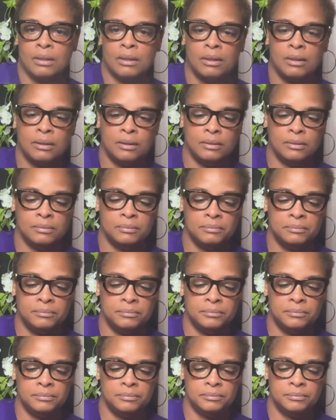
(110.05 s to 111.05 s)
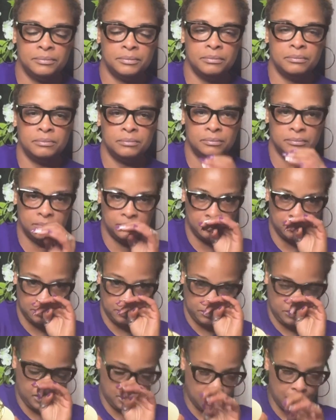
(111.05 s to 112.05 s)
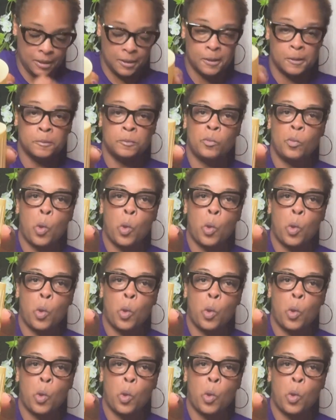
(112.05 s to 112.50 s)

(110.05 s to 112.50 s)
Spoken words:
Um, yeah,